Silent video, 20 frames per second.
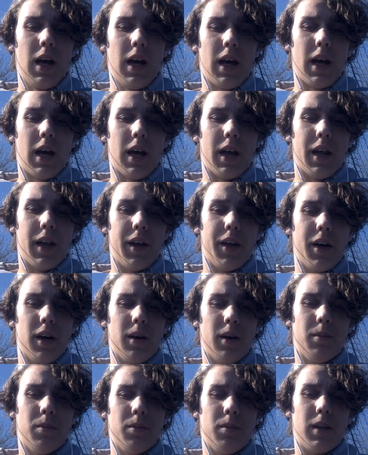And
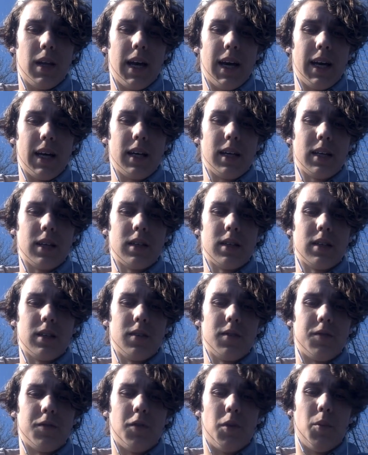like
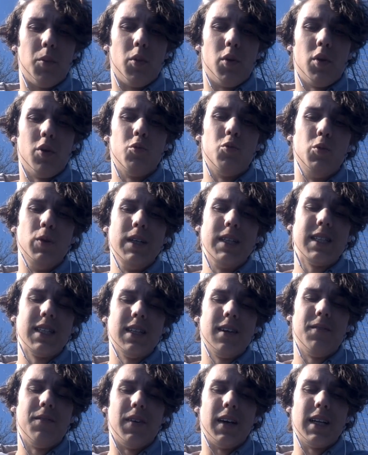for more
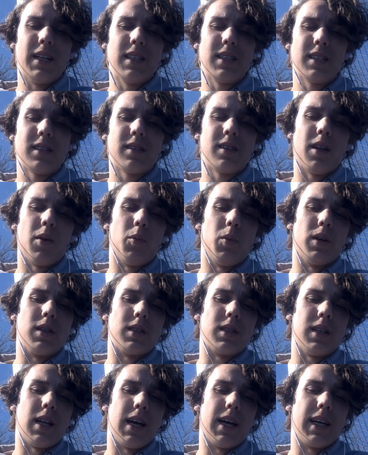recent events, there
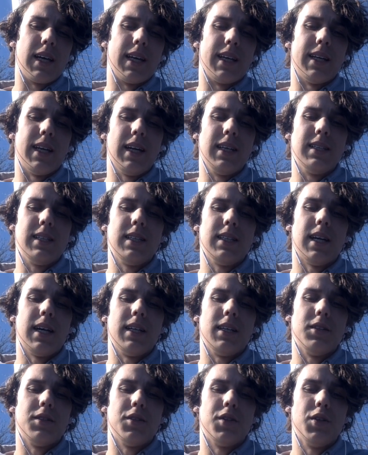was like in
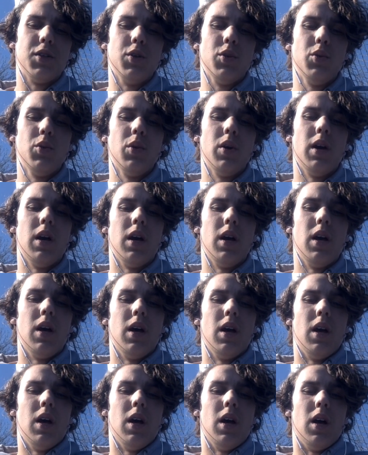1992,
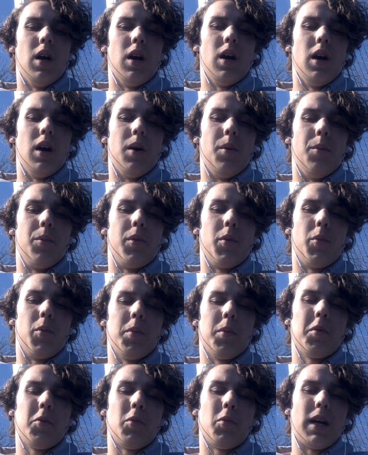the
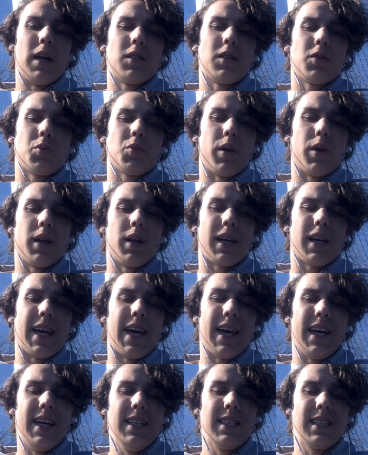women rights won a
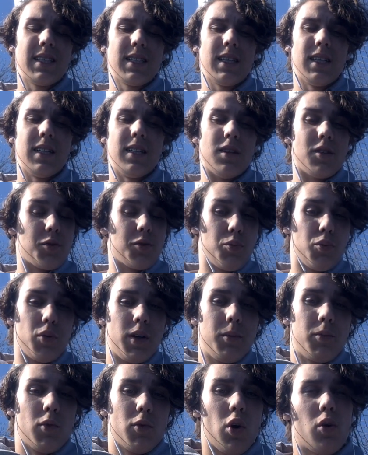case in the
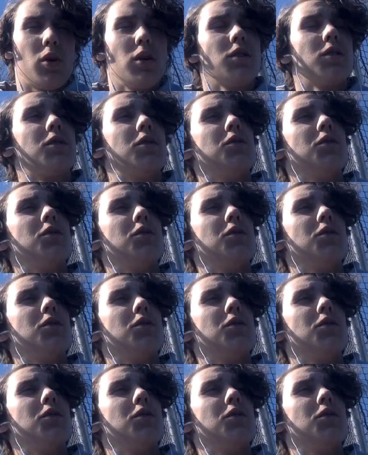Supreme Court